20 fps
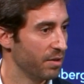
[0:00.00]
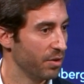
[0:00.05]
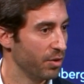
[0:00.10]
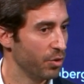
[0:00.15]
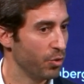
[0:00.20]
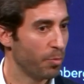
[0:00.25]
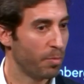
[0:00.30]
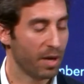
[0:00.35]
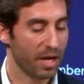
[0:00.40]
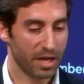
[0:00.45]
uh,
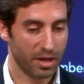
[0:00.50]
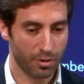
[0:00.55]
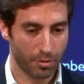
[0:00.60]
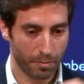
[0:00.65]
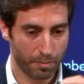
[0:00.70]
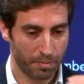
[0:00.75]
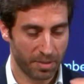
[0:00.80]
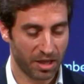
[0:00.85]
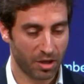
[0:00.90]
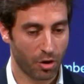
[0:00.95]
you play in a
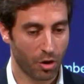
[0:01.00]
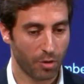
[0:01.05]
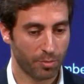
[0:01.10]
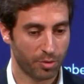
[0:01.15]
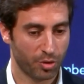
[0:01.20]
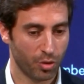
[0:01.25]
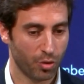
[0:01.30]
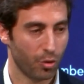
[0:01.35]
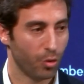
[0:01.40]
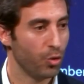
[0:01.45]
big
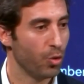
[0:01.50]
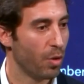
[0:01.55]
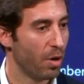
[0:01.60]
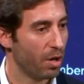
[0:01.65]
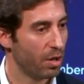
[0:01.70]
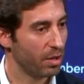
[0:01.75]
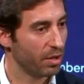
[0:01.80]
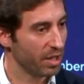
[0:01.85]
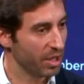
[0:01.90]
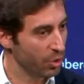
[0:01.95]
clubs, you know you
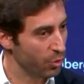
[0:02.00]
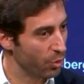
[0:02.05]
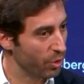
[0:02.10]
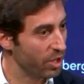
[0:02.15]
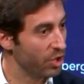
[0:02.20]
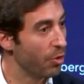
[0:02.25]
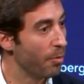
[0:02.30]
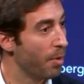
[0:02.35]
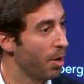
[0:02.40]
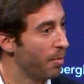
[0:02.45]
are in,
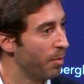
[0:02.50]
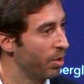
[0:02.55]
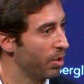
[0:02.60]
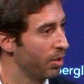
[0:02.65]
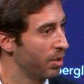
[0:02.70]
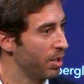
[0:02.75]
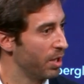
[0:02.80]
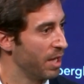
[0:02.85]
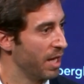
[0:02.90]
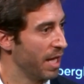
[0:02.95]
in a bubble
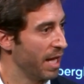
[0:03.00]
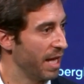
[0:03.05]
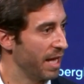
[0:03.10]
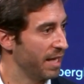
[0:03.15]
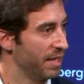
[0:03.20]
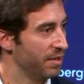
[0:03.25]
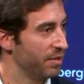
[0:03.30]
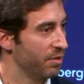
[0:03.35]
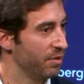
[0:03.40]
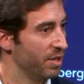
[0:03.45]

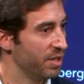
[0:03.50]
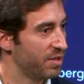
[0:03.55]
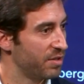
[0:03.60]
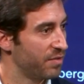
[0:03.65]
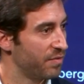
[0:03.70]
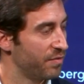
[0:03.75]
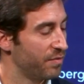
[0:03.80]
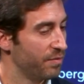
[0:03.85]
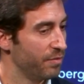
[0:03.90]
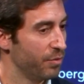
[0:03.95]
and uh,
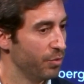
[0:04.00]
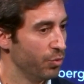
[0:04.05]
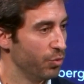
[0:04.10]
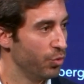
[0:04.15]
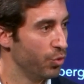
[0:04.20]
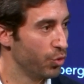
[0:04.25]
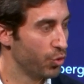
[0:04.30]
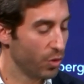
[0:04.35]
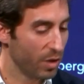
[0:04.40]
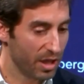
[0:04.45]
it's
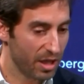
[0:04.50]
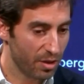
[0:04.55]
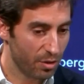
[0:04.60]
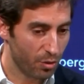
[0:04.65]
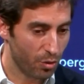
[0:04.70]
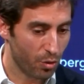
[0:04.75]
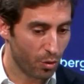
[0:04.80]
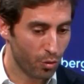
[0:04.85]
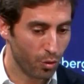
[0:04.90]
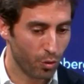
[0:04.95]
usually
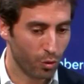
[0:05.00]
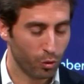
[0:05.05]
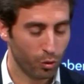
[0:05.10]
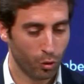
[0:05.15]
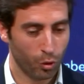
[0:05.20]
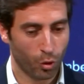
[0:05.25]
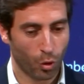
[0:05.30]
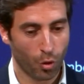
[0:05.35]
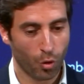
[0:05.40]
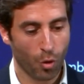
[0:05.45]
you know you,
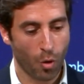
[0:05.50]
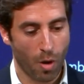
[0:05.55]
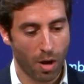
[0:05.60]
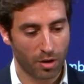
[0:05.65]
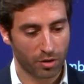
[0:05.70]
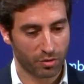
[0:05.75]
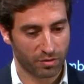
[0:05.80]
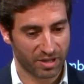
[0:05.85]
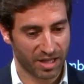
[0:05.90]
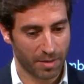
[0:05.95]
you don't go
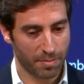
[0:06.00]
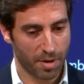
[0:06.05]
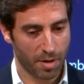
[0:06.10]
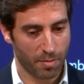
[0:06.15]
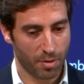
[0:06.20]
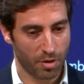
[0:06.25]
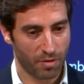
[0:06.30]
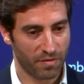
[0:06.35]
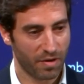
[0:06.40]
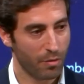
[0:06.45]
out of that
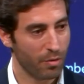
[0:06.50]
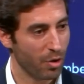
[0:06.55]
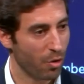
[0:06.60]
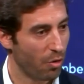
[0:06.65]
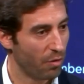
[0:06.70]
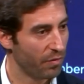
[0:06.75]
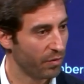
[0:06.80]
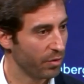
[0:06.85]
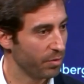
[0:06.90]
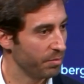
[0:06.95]
bubble very
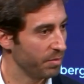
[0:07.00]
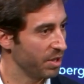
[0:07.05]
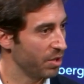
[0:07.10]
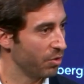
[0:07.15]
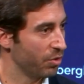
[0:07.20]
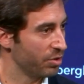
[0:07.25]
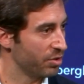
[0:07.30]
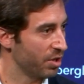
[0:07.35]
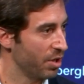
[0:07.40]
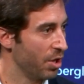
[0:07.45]
often
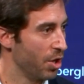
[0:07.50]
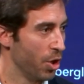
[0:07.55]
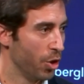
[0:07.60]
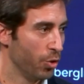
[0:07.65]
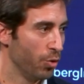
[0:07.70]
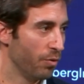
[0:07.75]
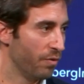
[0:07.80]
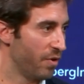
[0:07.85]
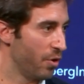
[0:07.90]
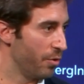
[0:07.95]
because
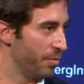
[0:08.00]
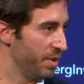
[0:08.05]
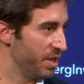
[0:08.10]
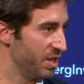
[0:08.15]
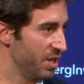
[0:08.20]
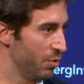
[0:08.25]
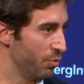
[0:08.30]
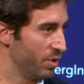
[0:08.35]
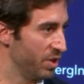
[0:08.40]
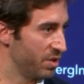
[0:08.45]
you're very
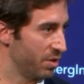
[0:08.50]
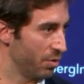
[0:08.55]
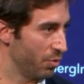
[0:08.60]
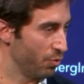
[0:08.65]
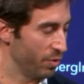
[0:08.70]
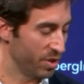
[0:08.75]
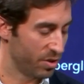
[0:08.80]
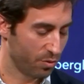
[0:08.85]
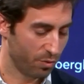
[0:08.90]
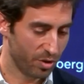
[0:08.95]
busy with
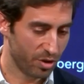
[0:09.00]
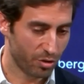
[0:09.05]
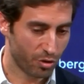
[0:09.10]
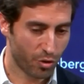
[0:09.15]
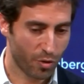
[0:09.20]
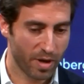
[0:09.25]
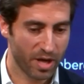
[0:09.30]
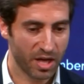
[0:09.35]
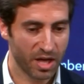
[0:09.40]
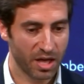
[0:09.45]
with with the
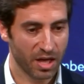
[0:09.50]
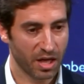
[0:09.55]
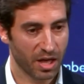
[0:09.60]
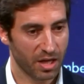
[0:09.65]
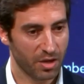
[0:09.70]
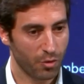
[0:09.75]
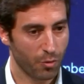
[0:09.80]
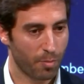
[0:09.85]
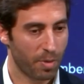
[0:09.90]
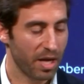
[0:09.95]
training
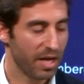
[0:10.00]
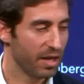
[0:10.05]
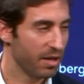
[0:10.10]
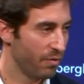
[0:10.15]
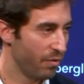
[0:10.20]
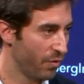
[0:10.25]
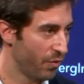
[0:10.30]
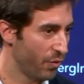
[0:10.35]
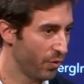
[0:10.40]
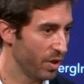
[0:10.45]
and you're playing
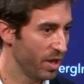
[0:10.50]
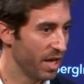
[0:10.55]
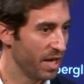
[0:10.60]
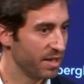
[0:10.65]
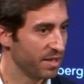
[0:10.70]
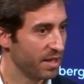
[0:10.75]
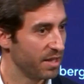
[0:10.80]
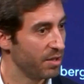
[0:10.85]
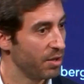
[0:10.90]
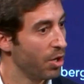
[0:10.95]
every three
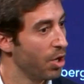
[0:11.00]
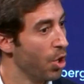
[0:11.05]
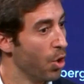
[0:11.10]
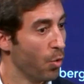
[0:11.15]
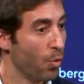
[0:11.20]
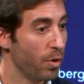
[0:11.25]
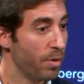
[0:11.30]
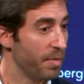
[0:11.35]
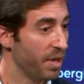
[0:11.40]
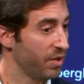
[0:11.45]
days and
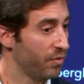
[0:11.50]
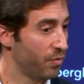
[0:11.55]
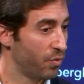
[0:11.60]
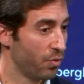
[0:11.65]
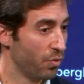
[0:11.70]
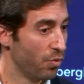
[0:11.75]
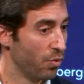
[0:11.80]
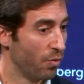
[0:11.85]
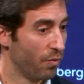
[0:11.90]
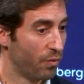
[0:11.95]
we met
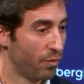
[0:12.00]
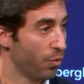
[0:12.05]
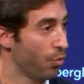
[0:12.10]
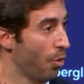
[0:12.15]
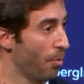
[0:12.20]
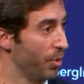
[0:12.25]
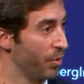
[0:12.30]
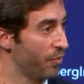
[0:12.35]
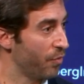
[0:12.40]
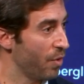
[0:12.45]
through through
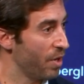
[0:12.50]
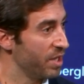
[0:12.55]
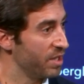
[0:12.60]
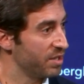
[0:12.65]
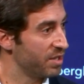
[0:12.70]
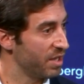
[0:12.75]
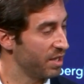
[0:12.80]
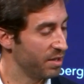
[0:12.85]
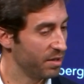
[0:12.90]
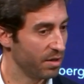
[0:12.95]
common
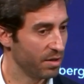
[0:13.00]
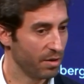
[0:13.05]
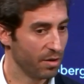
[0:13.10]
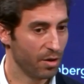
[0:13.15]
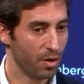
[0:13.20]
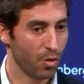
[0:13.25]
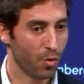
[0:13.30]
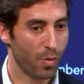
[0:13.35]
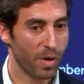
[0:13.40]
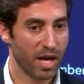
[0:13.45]
friends and
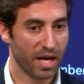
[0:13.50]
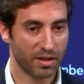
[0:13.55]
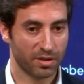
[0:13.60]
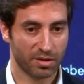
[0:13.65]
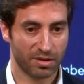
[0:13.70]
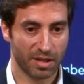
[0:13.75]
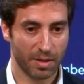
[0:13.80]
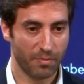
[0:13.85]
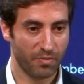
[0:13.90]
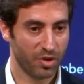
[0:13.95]
uh, we had
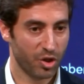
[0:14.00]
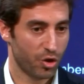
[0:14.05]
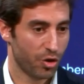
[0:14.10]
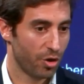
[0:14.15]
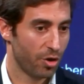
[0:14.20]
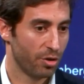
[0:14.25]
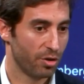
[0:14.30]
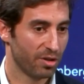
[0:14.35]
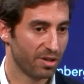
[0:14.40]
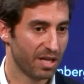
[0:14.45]
the same
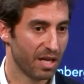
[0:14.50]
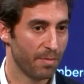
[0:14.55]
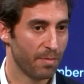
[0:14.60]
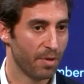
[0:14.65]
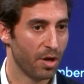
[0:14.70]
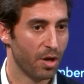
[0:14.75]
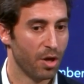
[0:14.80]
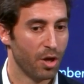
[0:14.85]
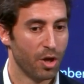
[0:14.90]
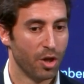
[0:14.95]
vision the same